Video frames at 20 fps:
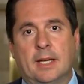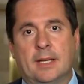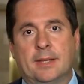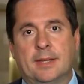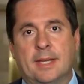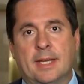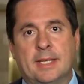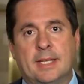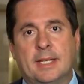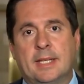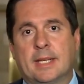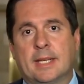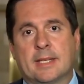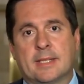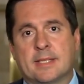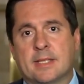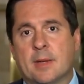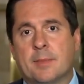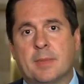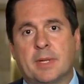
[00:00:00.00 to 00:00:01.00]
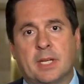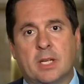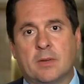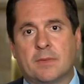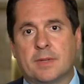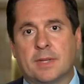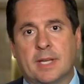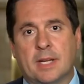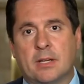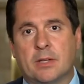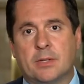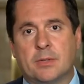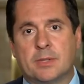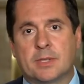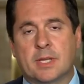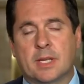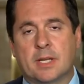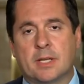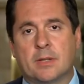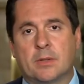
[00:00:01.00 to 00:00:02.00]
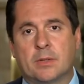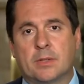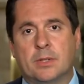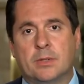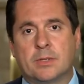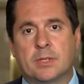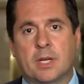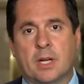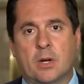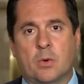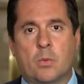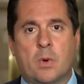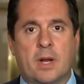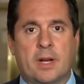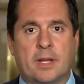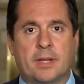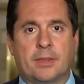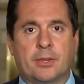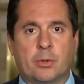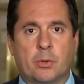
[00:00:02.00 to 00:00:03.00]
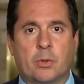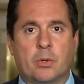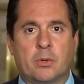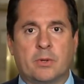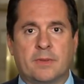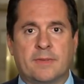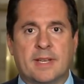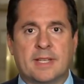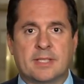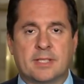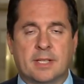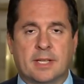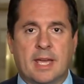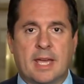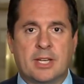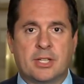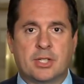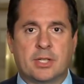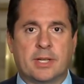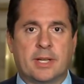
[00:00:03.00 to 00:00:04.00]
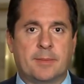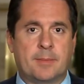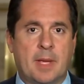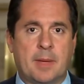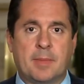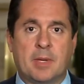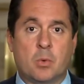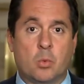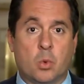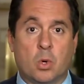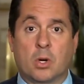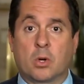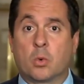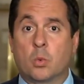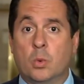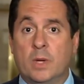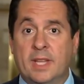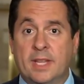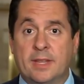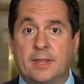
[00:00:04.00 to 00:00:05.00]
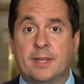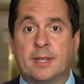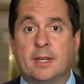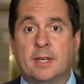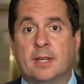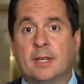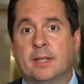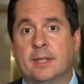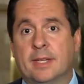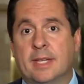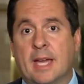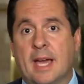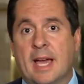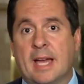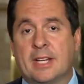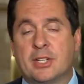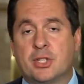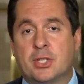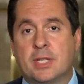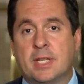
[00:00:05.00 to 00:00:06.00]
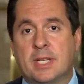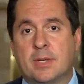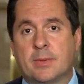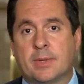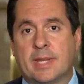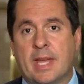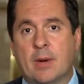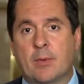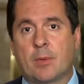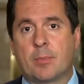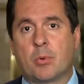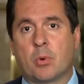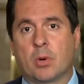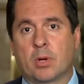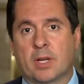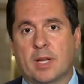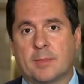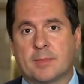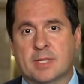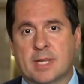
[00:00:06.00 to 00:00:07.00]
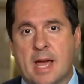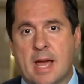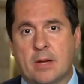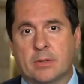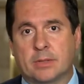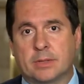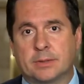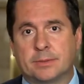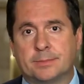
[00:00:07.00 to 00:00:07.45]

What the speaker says: They need to get somebody over there who's going to run a thorough investigation and maybe work with the IG when that report comes out.